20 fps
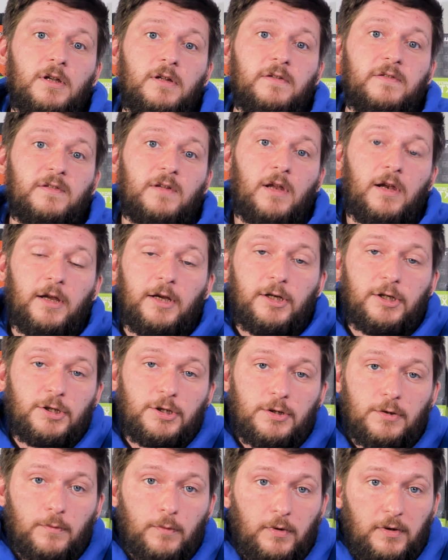
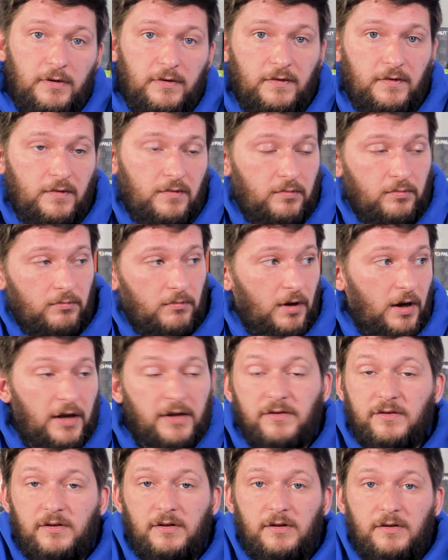installation was
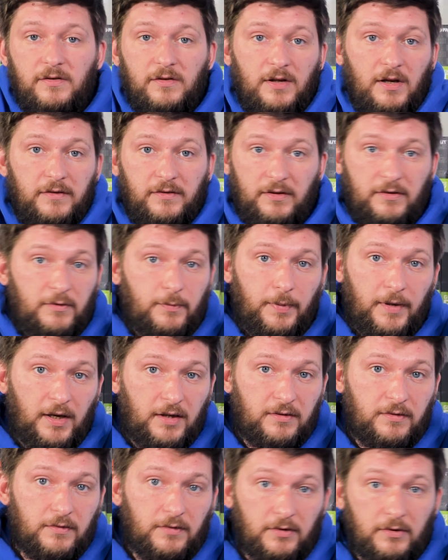as easy as
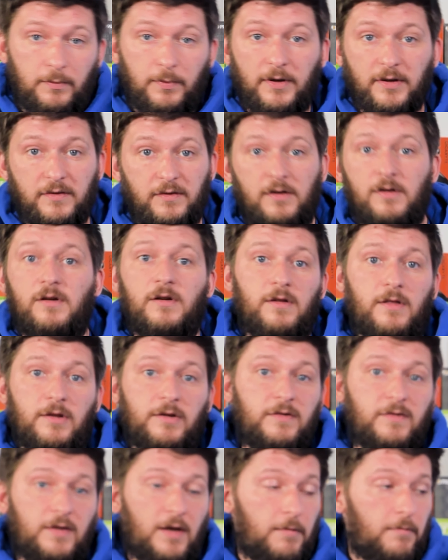expected, basically
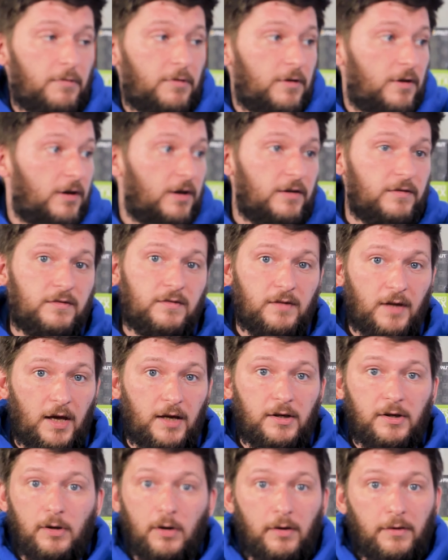the same thing as
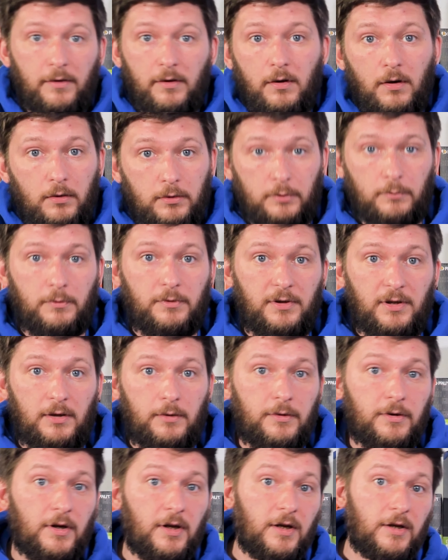any other all-in-one
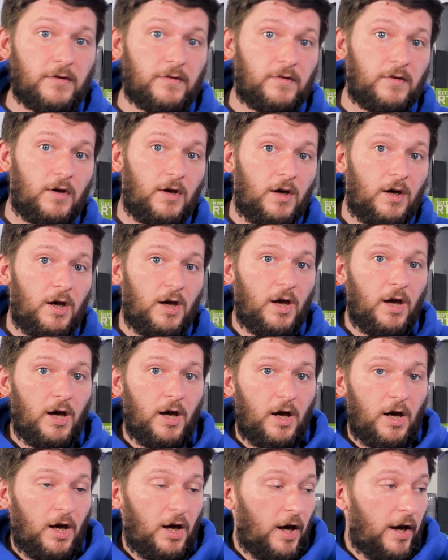nowadays.
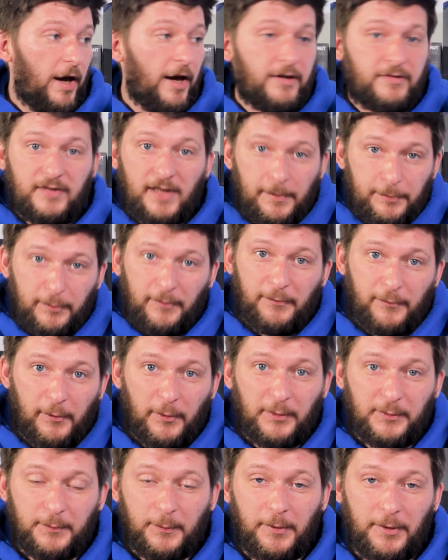Except, of
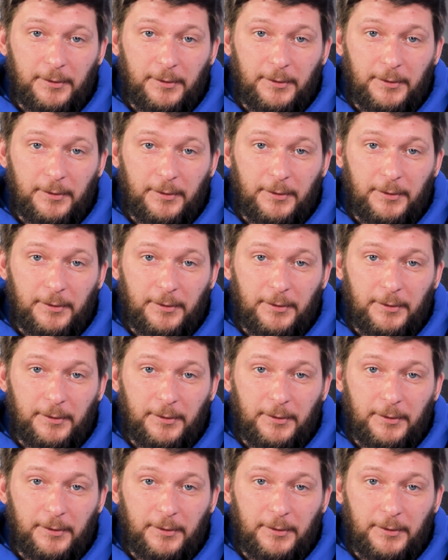course, for